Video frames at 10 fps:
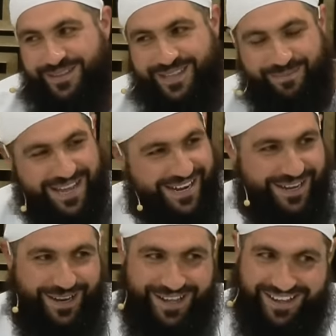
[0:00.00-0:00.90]

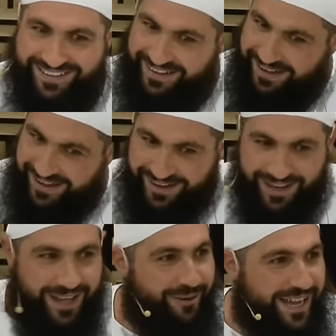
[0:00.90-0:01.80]
tabarakallah,
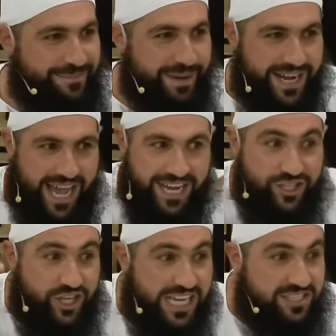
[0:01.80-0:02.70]
Allahu Akbar, how
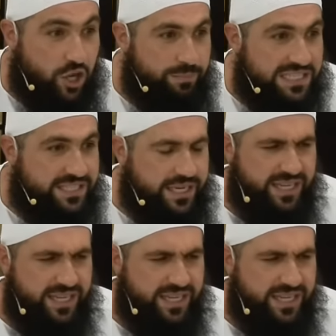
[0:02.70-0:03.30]
did you get so muscly?